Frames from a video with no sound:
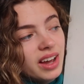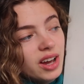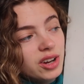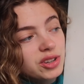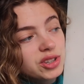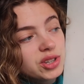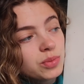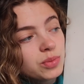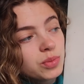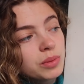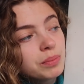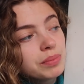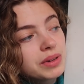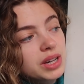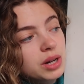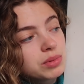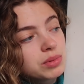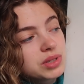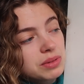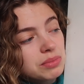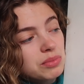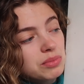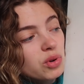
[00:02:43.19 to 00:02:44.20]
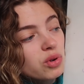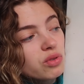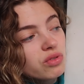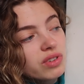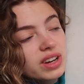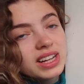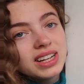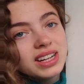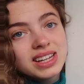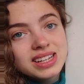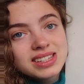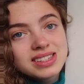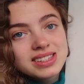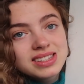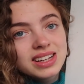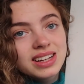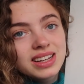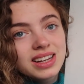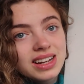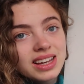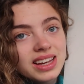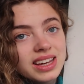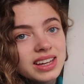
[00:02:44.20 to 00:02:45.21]
and you would be able to more
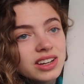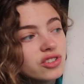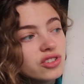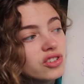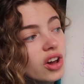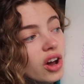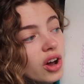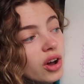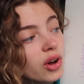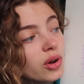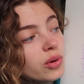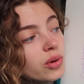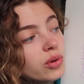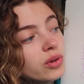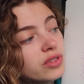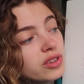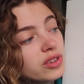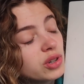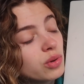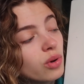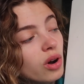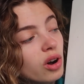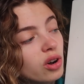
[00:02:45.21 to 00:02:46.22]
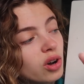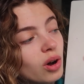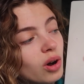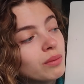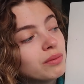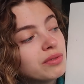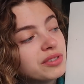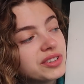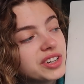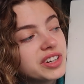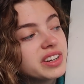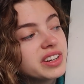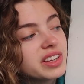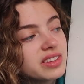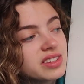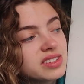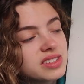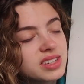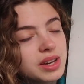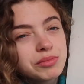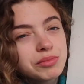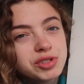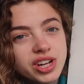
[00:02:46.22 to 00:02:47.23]
realistically know that you are confident in the
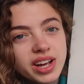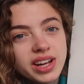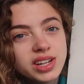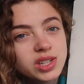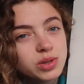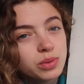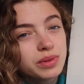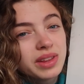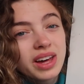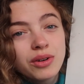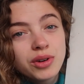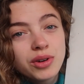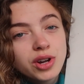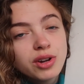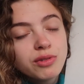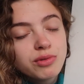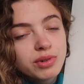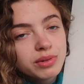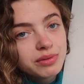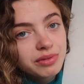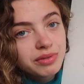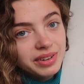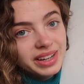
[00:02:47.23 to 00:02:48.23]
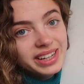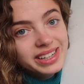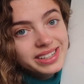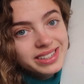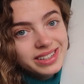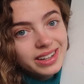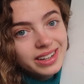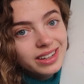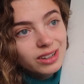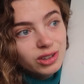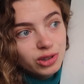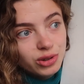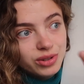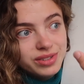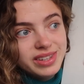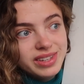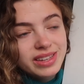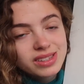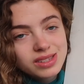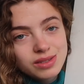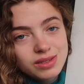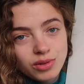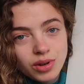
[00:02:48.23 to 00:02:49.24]
subject without overinflating your
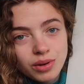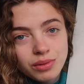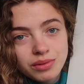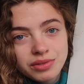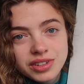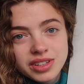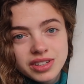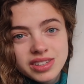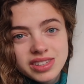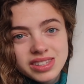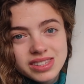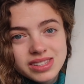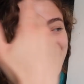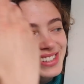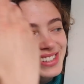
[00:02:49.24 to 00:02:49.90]
sense of confidence.